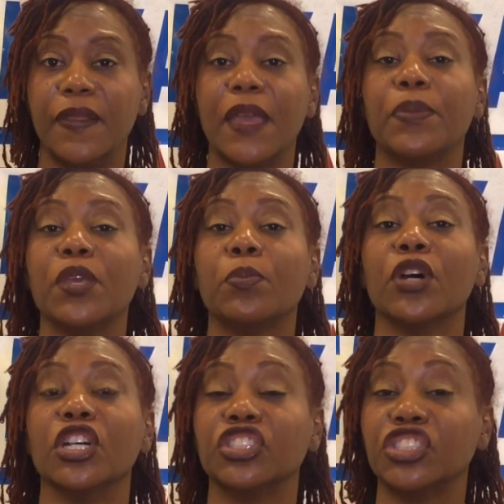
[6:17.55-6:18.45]
that
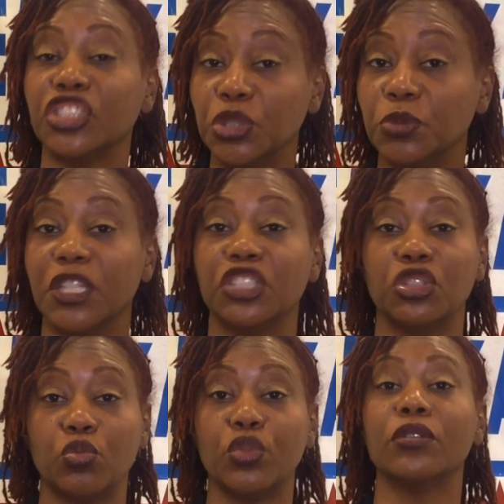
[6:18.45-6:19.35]
people assume
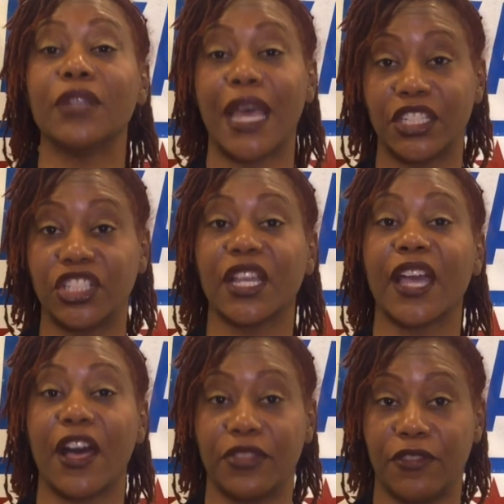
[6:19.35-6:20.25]
that you will not
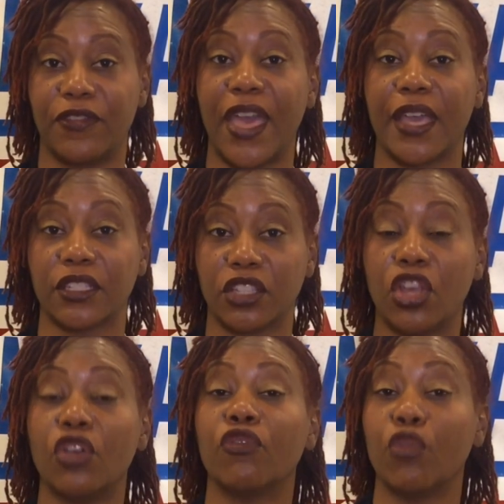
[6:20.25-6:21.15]
check out the facts
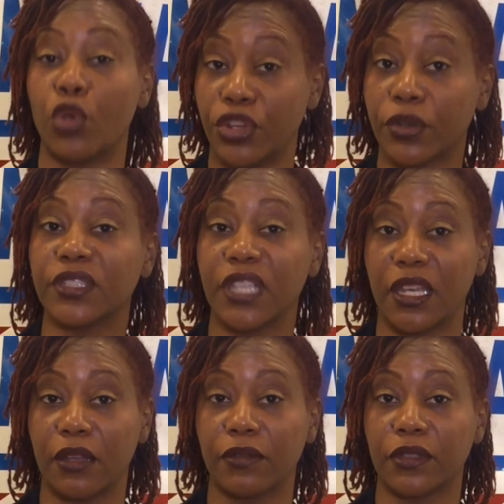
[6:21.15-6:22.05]
for
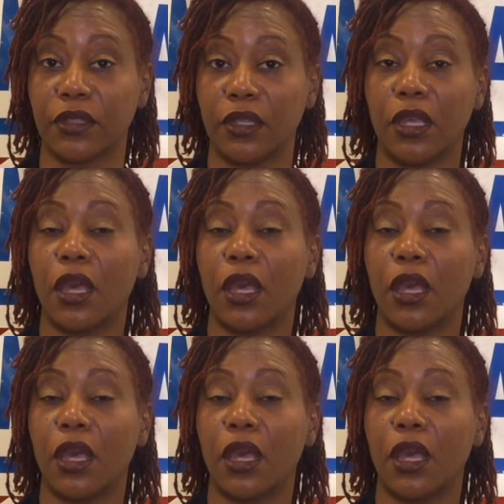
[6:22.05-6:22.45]
yourselves.